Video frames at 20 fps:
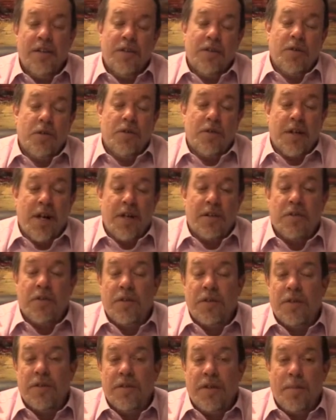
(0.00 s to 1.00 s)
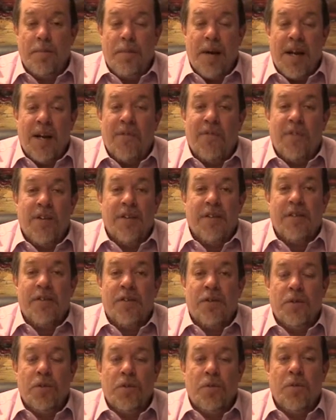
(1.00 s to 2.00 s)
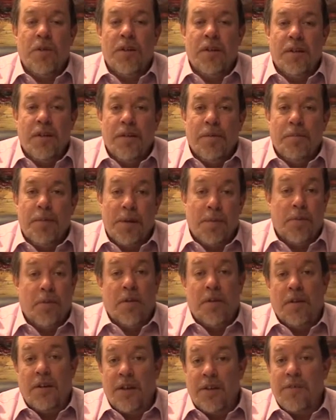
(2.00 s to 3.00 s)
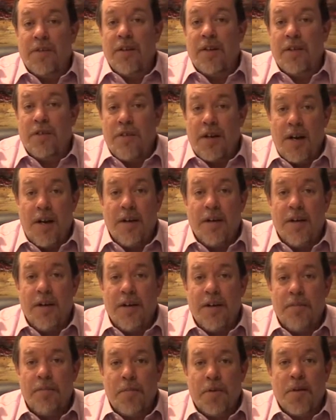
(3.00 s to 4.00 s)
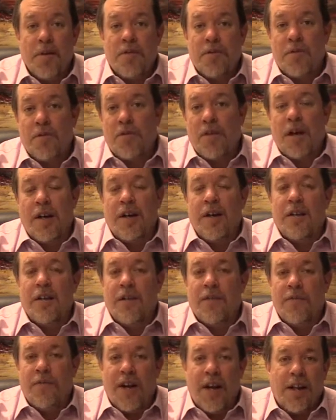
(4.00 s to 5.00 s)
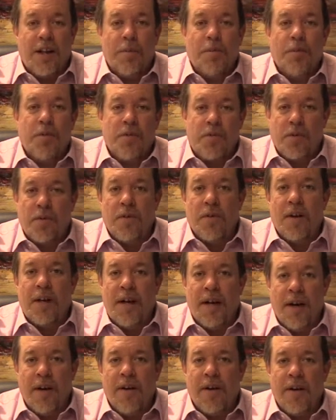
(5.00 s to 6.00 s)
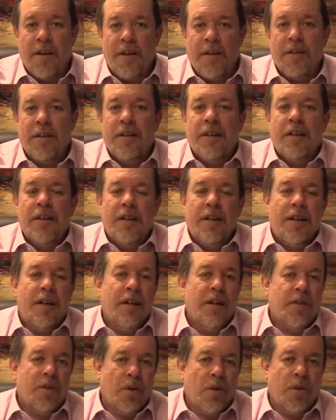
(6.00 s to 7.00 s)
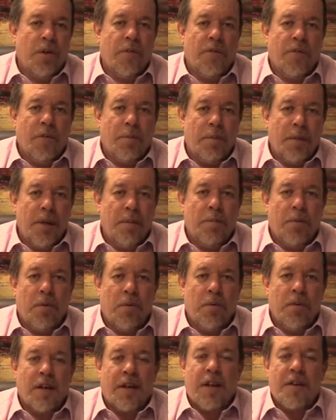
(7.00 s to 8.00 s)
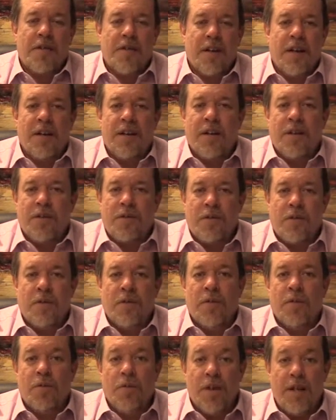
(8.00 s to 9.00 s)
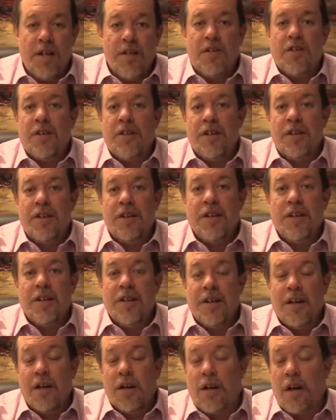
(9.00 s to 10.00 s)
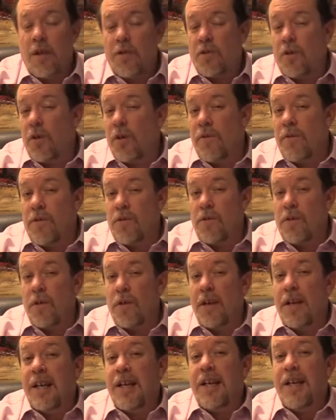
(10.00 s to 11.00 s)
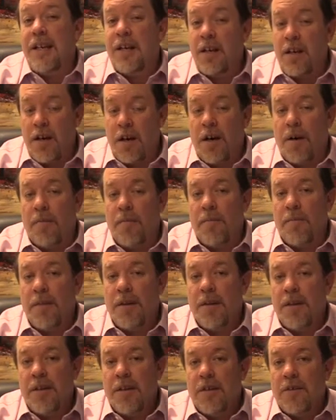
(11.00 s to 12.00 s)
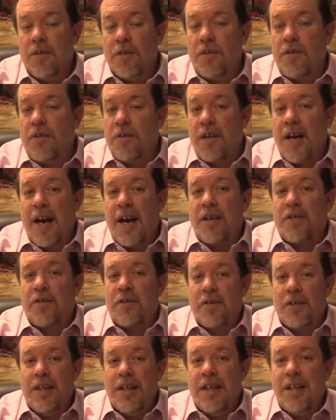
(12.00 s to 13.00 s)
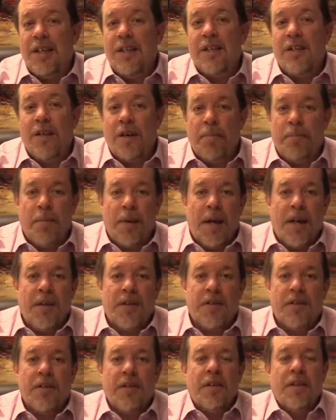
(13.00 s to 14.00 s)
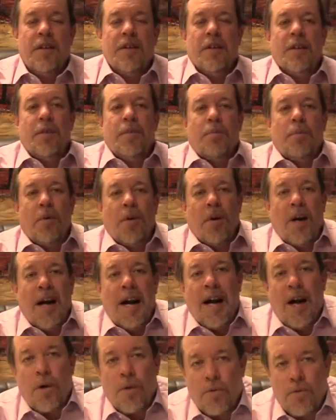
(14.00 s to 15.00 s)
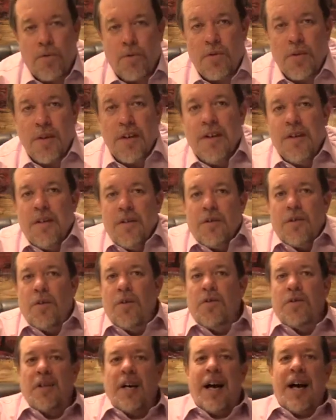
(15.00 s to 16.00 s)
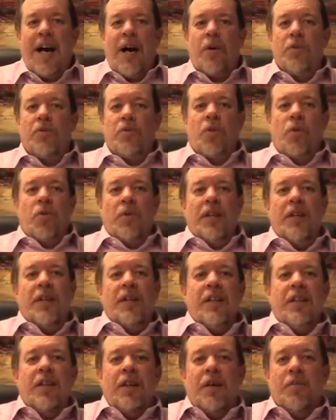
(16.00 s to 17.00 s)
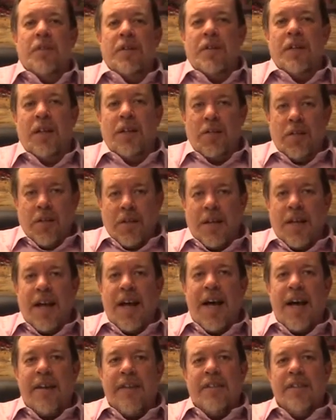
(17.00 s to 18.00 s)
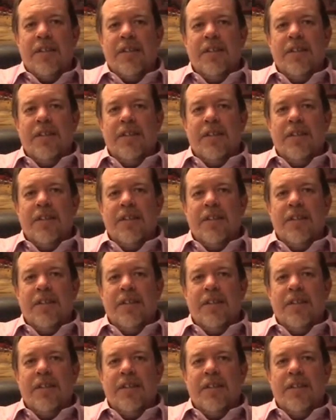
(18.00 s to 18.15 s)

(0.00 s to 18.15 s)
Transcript: So it's actually a benefit to people that live in this area because they're trying to develop a certain area, and it's only for people, like I said, in a certain region and also of a certain income. So it's actually income based per house. So it's a household income that they look at.